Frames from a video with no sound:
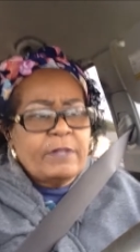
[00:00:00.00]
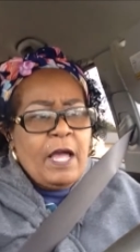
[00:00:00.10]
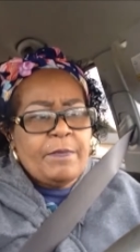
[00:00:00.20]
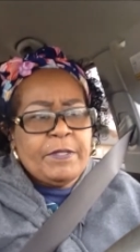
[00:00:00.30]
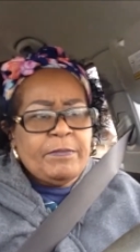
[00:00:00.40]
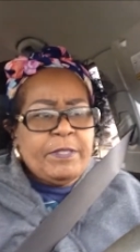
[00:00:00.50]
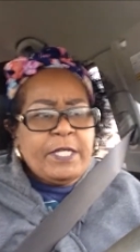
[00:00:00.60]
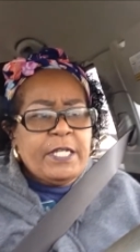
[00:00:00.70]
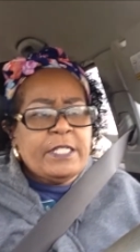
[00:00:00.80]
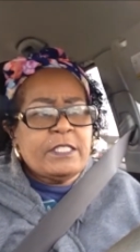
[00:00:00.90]
I mean,
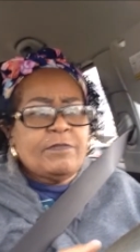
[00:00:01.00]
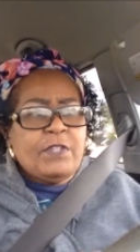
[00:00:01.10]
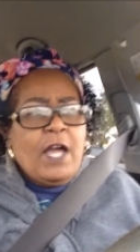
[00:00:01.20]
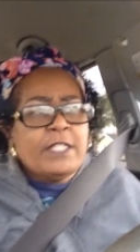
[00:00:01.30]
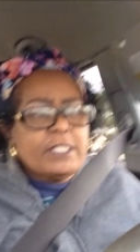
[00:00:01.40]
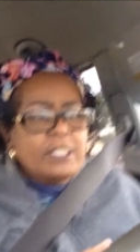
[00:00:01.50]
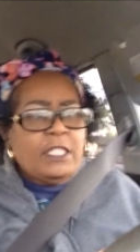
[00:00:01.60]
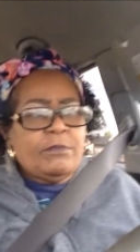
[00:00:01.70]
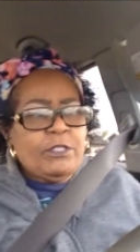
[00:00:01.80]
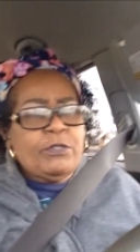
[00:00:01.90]
because if y'all just
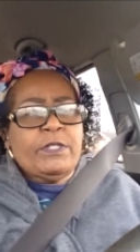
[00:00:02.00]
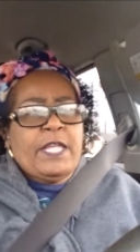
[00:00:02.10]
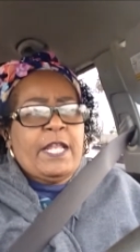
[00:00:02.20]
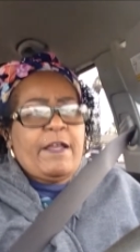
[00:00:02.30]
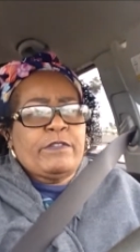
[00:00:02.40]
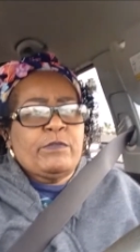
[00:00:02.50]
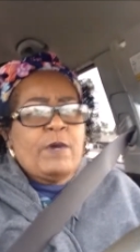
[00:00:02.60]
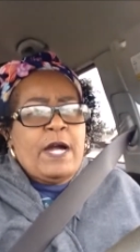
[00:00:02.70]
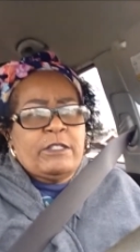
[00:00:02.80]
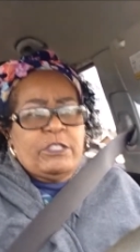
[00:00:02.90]
keep doing that after a
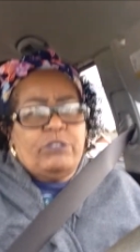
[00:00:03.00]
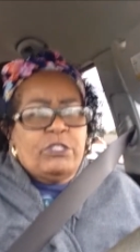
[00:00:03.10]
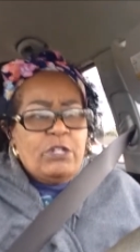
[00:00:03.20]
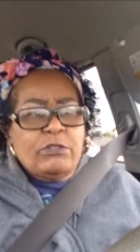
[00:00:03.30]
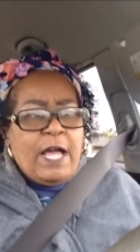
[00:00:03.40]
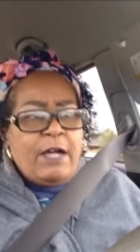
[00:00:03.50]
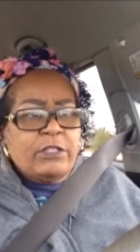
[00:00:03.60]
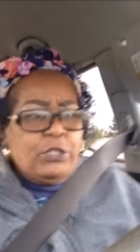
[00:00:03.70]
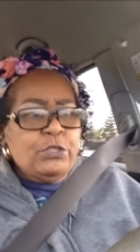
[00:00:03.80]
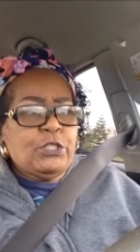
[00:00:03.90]
while, you know how
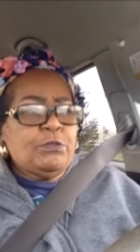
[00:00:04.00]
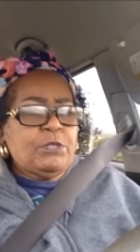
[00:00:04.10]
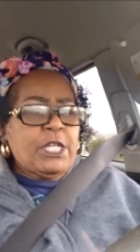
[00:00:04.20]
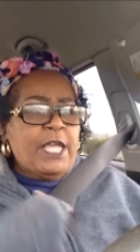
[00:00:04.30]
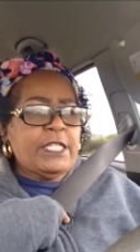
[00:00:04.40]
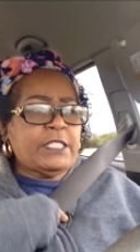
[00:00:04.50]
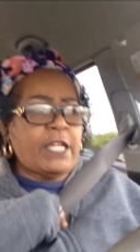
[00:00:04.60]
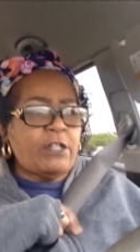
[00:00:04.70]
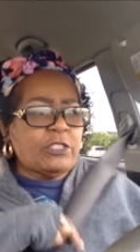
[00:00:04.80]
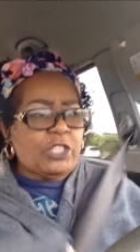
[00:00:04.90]
YouTube changed.
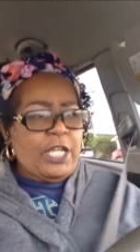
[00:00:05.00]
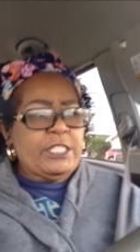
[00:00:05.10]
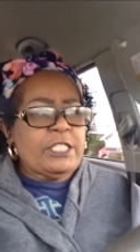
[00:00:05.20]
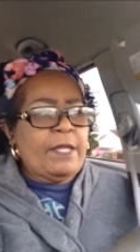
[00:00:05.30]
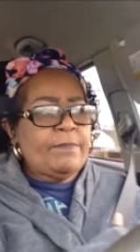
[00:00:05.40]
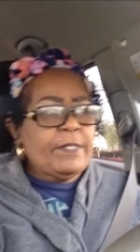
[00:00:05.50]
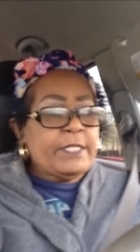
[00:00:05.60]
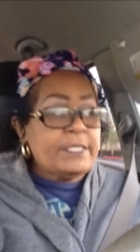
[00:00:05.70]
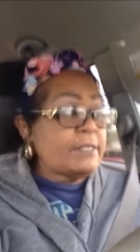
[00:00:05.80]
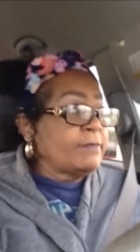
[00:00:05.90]
They're going to change that
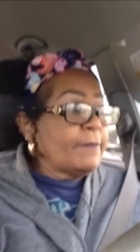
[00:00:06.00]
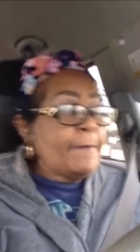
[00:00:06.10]
mess.